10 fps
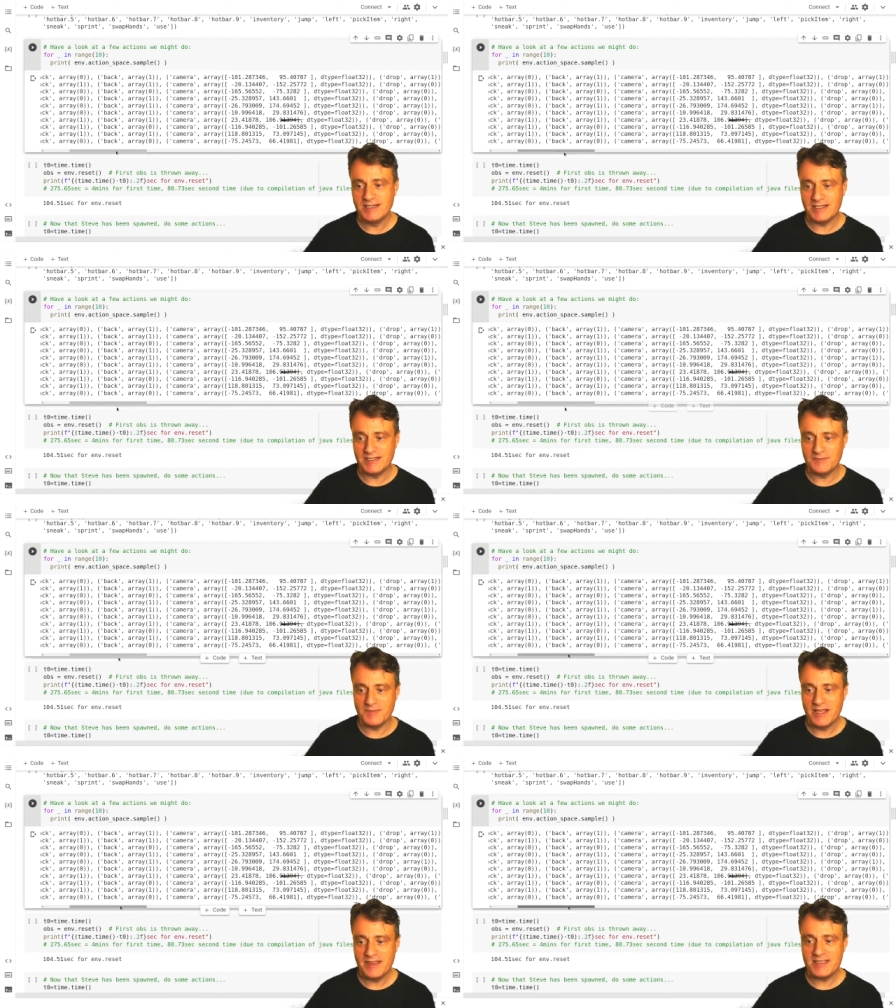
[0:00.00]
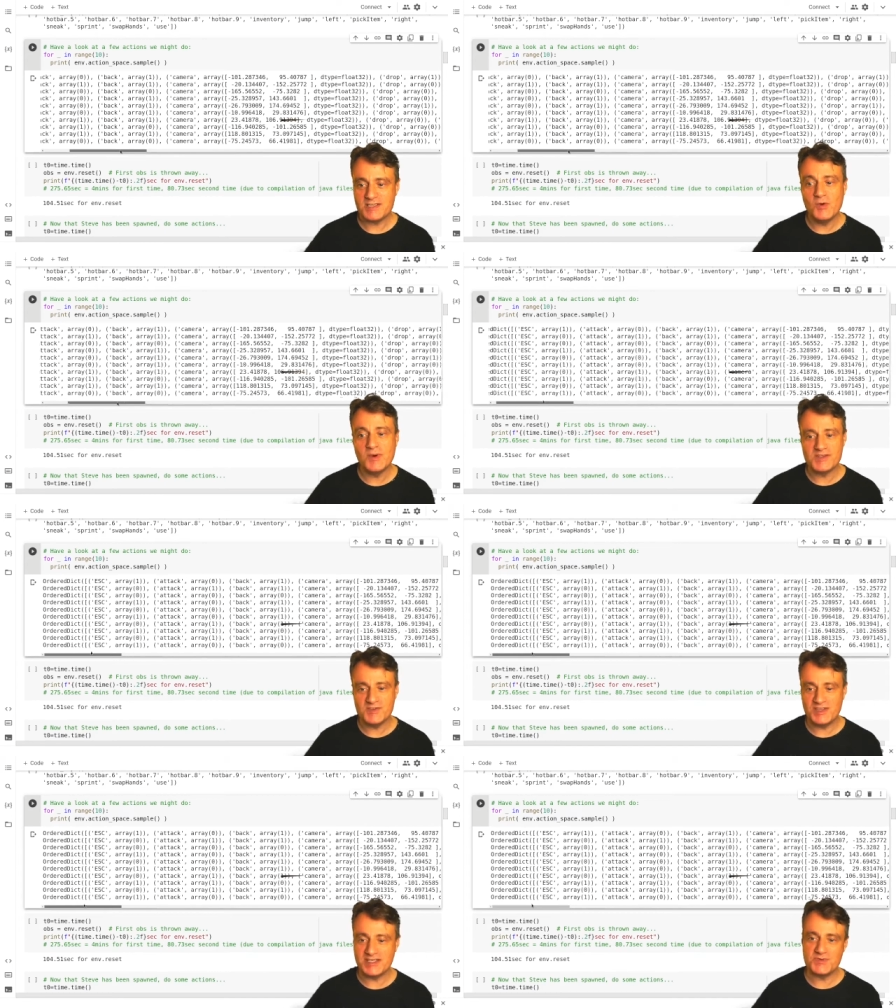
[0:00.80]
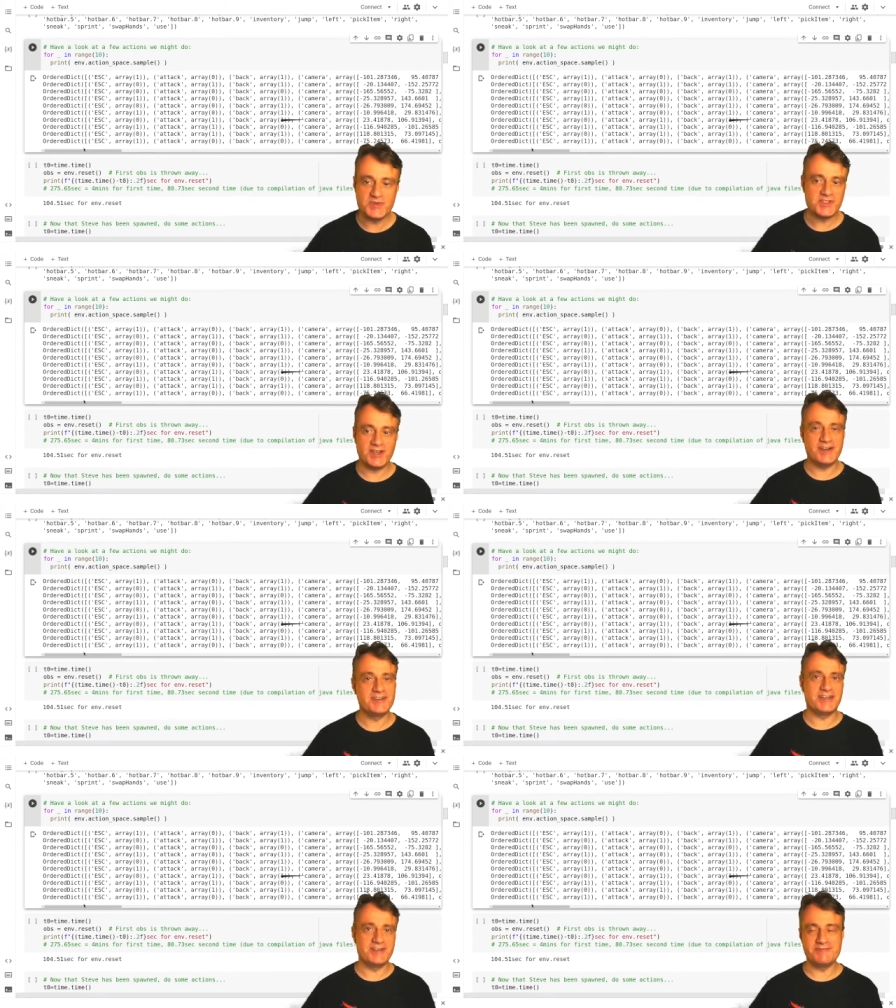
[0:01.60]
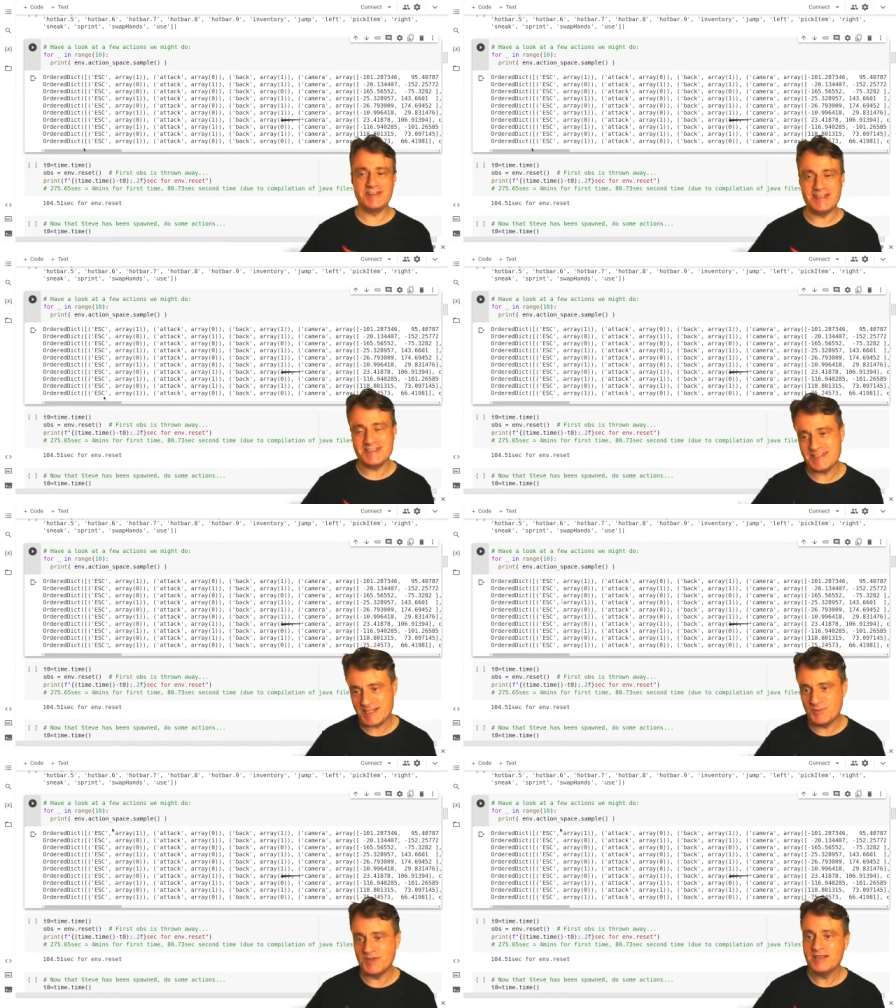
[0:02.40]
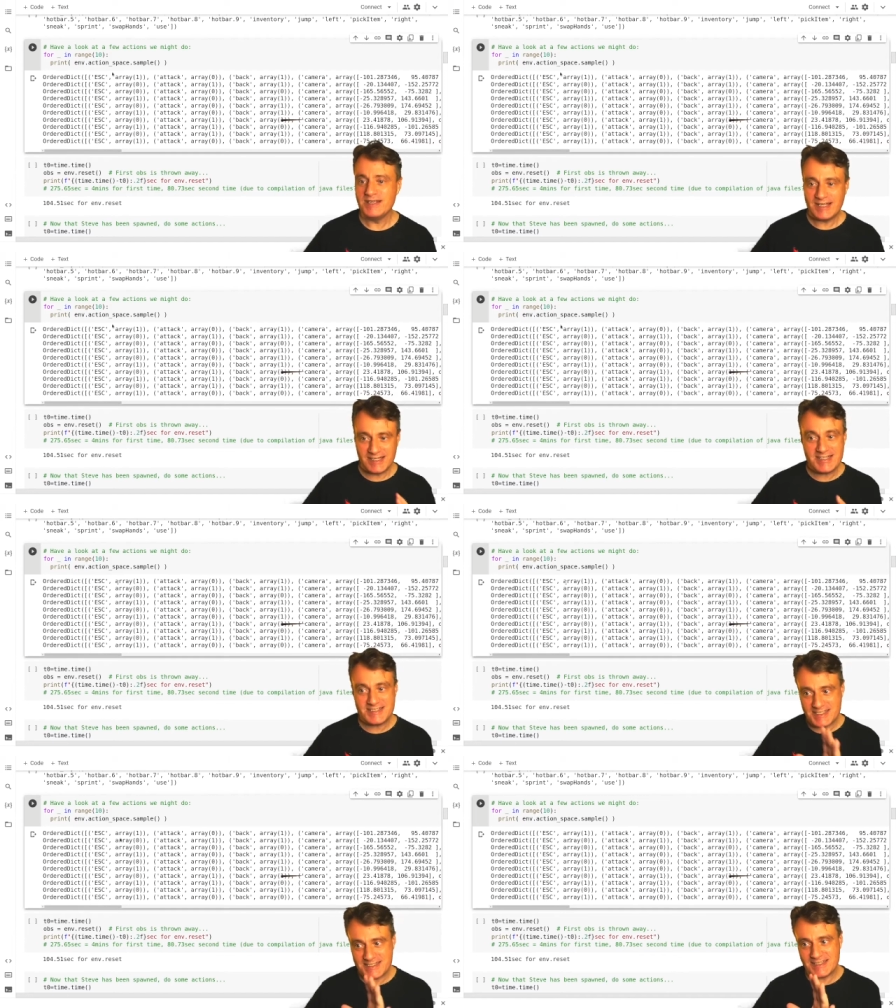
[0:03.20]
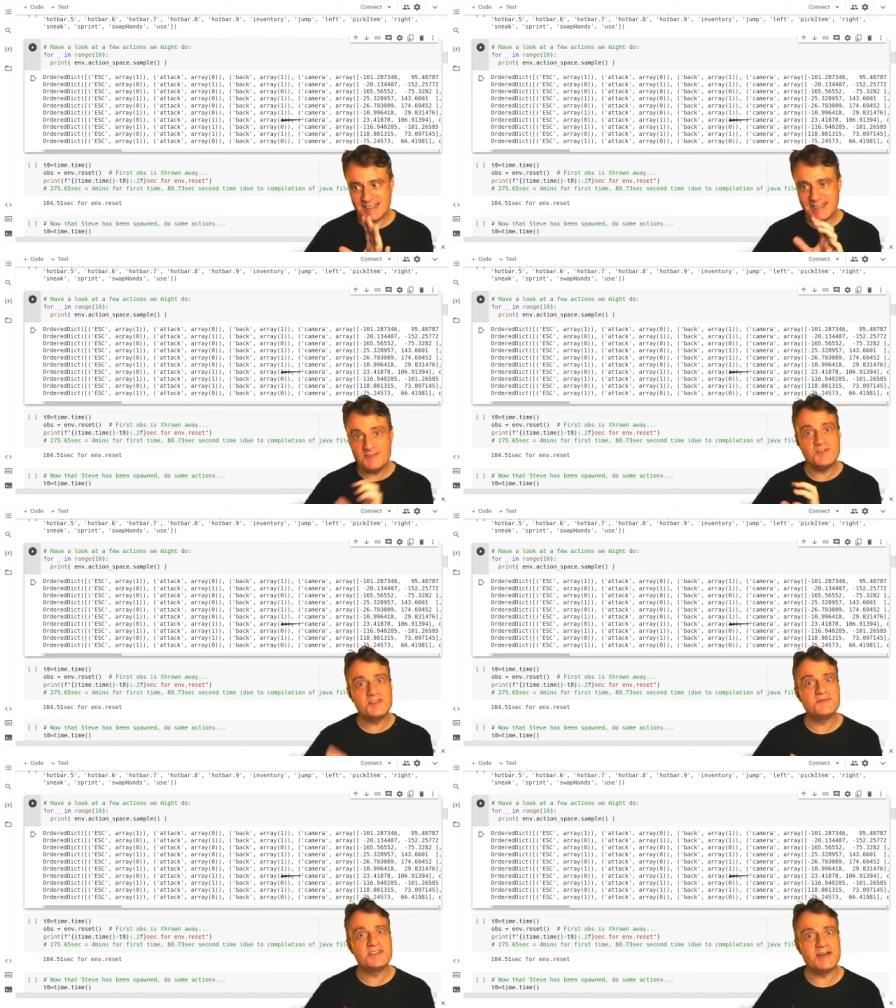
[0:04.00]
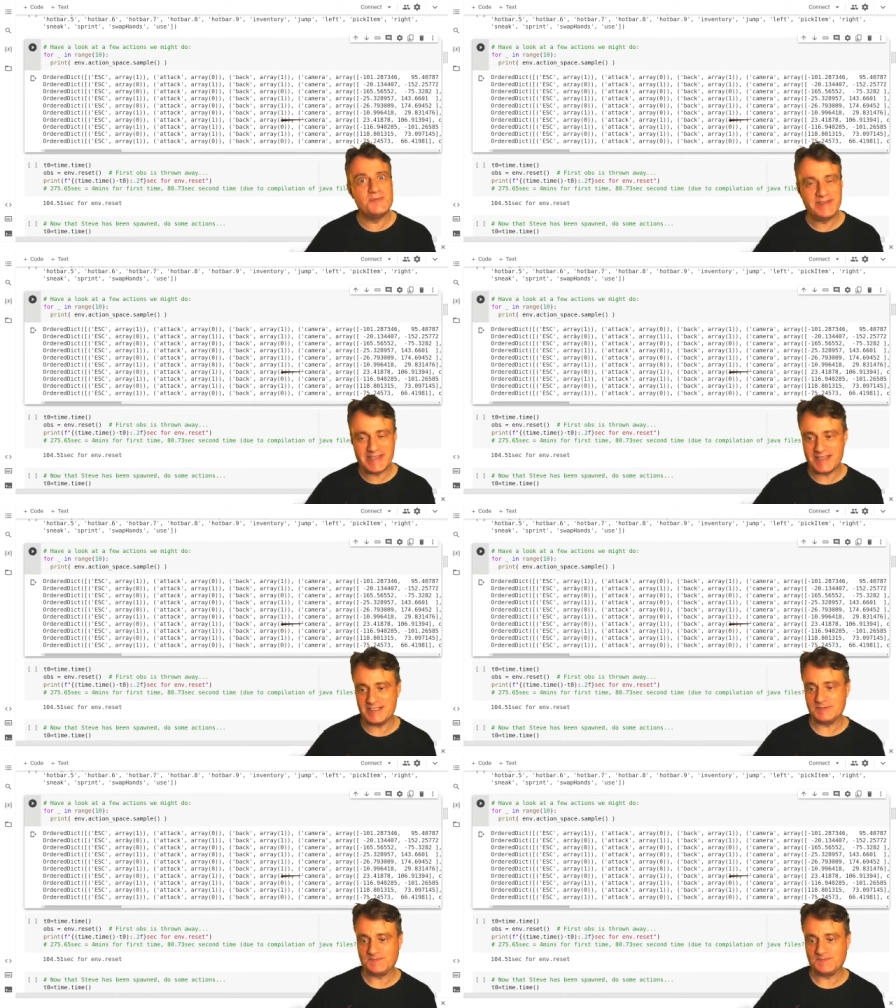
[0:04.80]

Um, there's a whole bunch of things which aren't kind of realistic, but at least this gives you some sample data.